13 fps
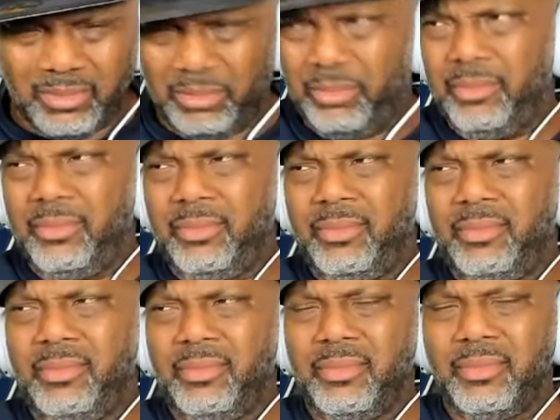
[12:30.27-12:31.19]

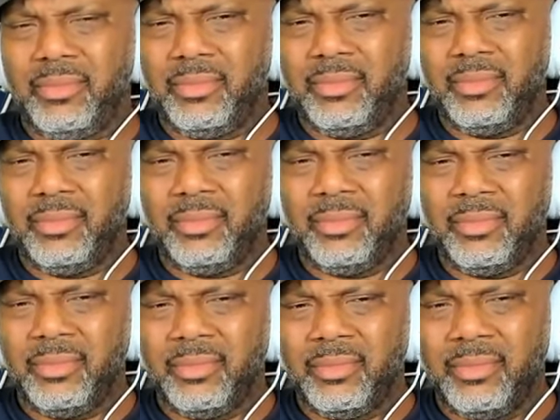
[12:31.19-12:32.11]

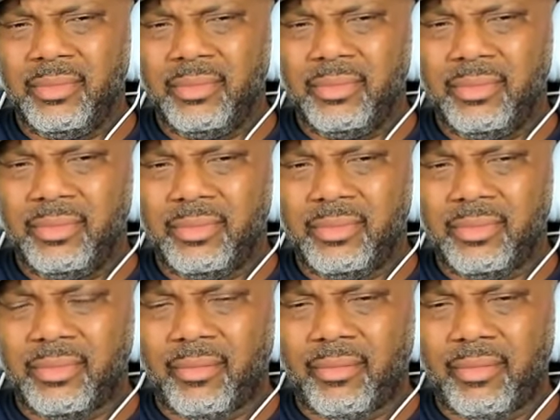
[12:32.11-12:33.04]

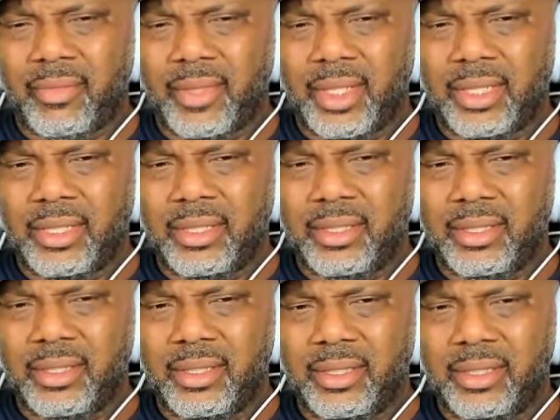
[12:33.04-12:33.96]

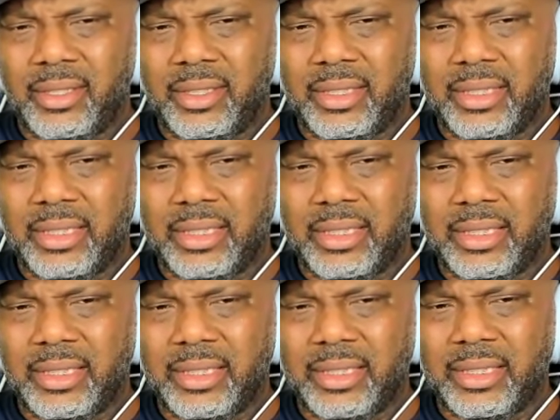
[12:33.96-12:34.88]
This person isn't speaking.